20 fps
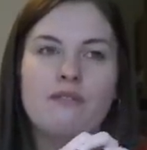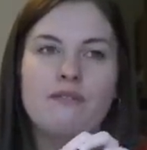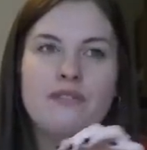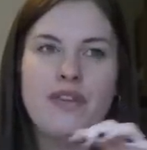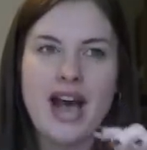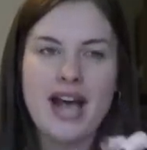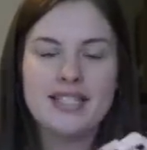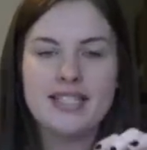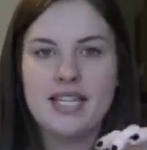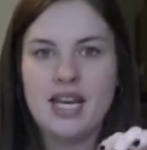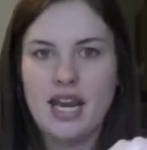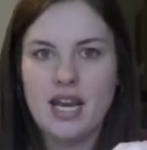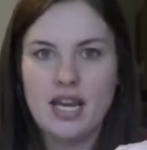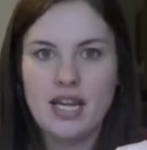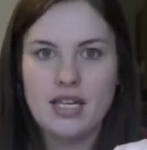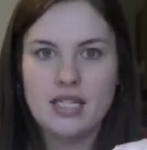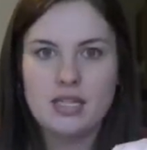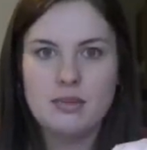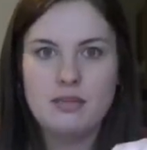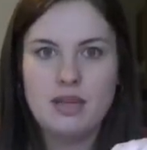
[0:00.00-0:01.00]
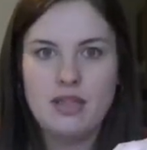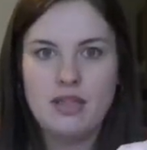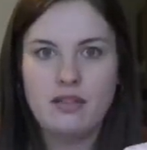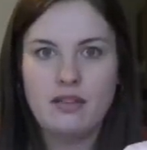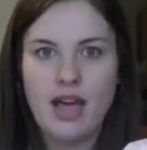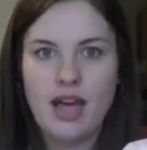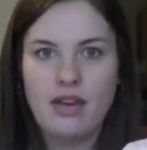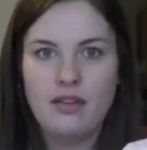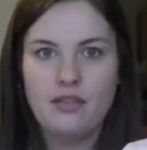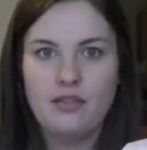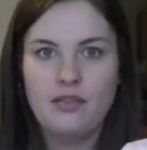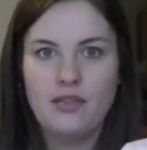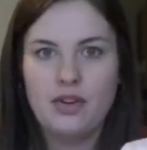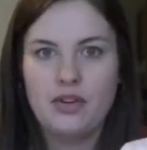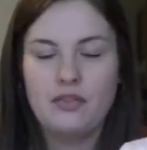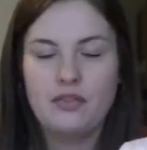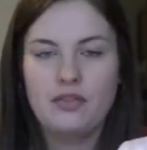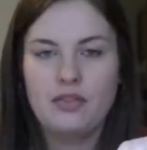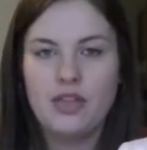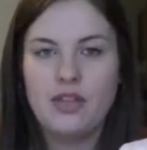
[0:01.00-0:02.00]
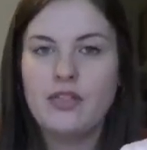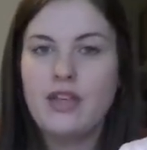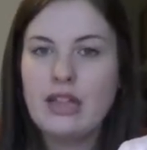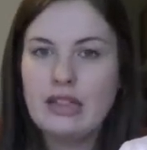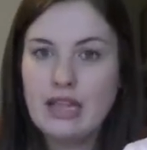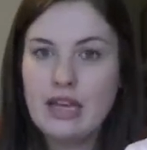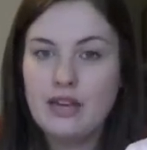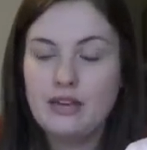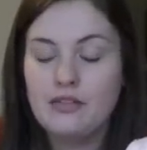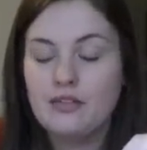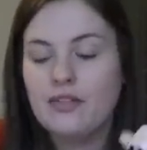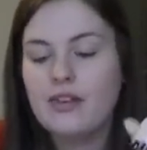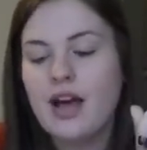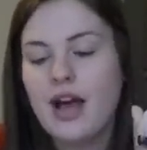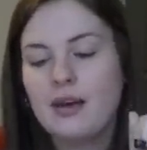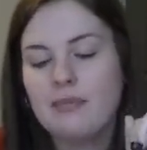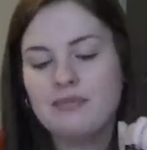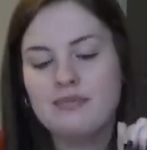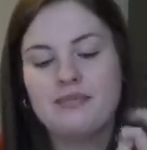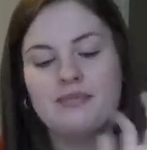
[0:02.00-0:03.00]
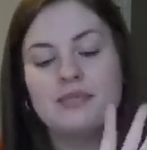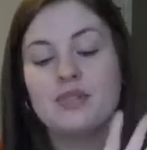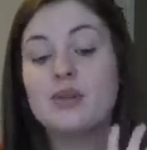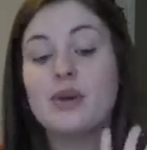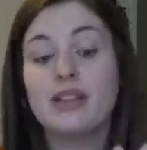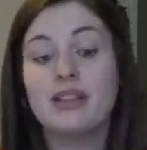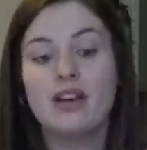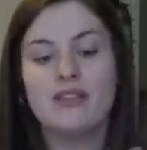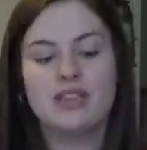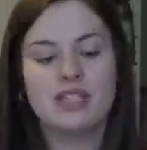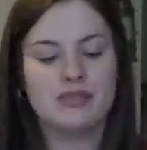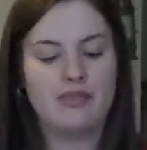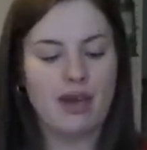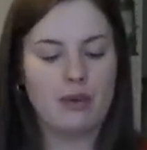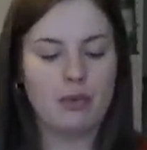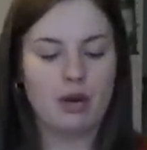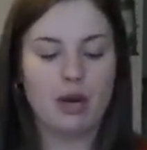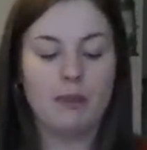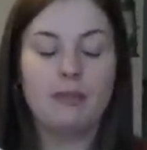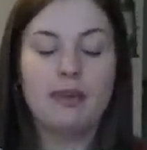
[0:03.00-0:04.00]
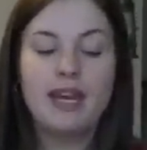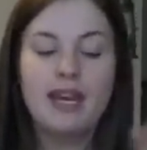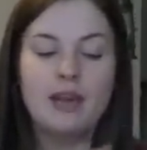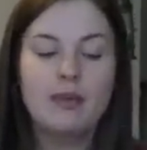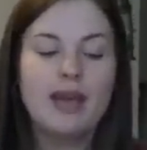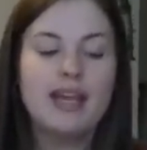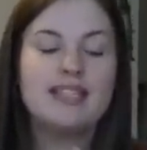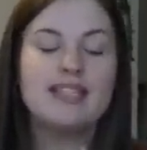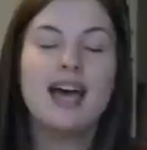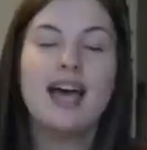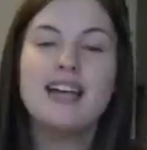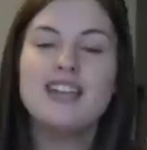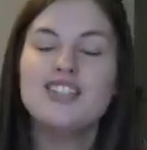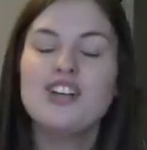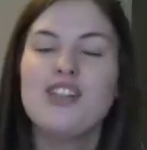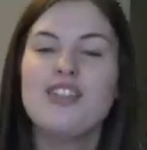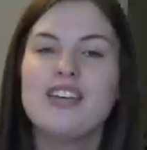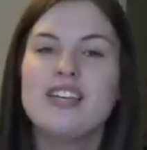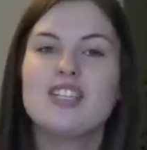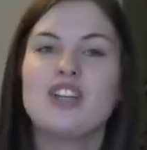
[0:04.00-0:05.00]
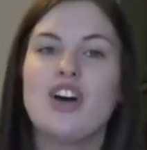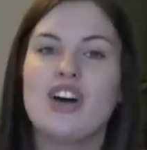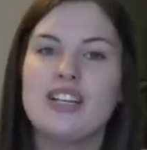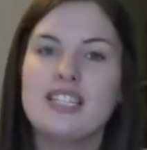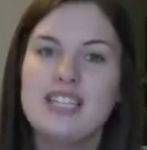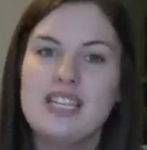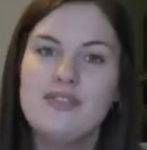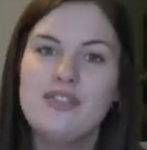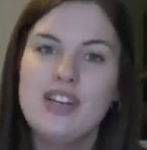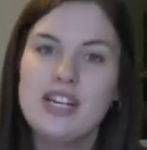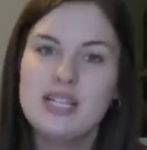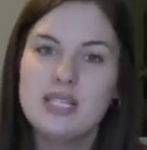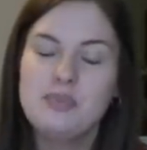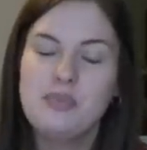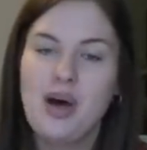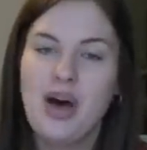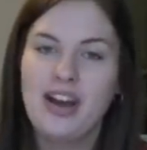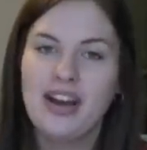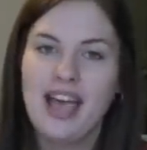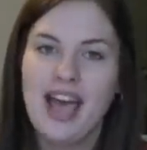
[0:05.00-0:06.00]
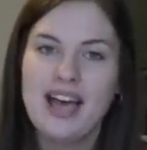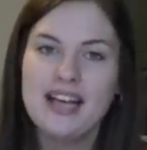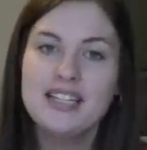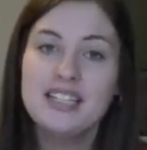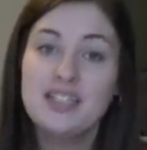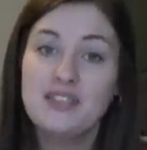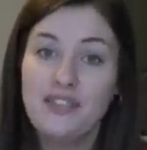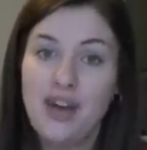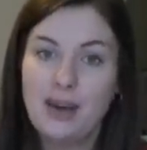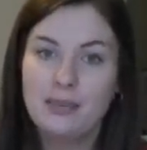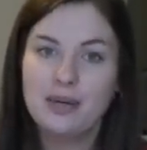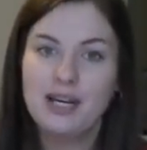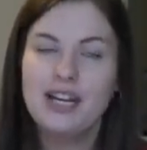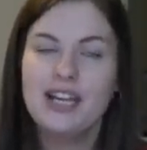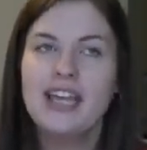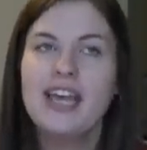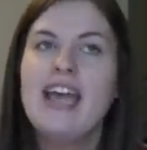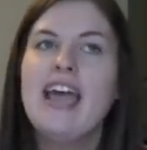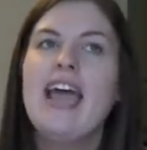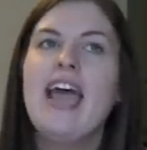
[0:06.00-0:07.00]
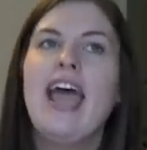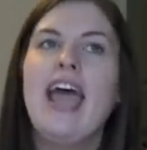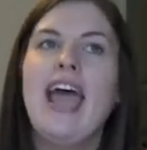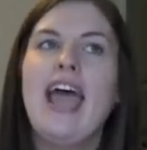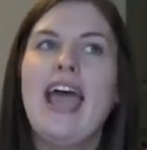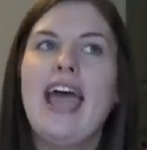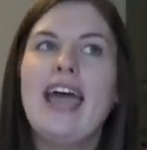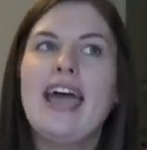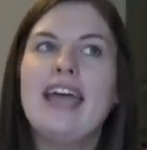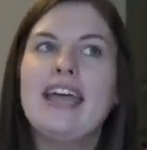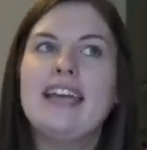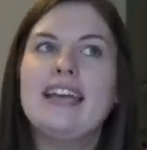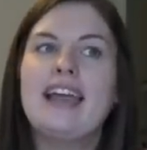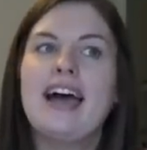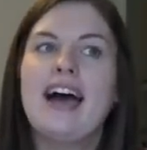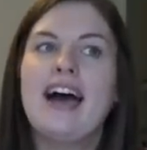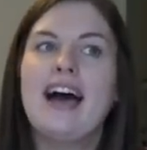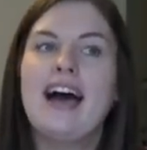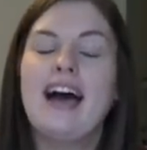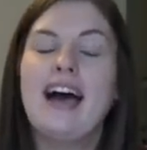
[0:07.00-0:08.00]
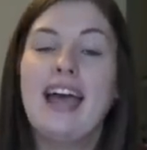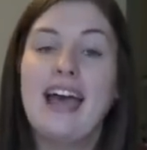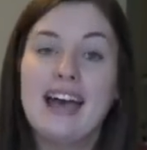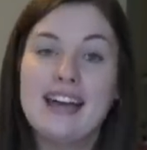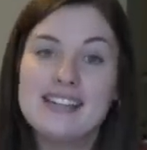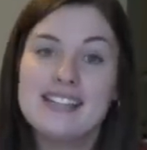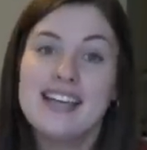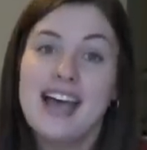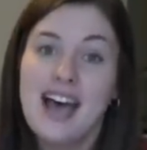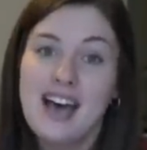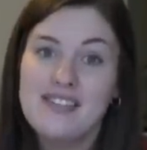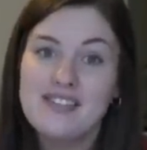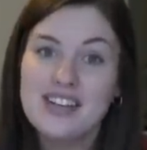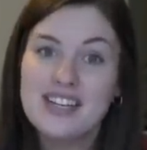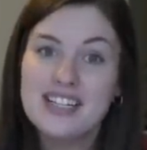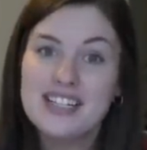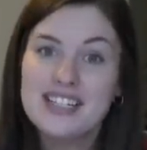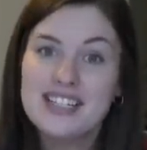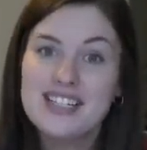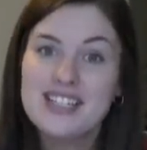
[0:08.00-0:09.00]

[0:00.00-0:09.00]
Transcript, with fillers: fascinating to me, the life that they live. Um, so I love this fabric. But anyways, I saw this on Diva podcast, The Fabric, and I had to have it.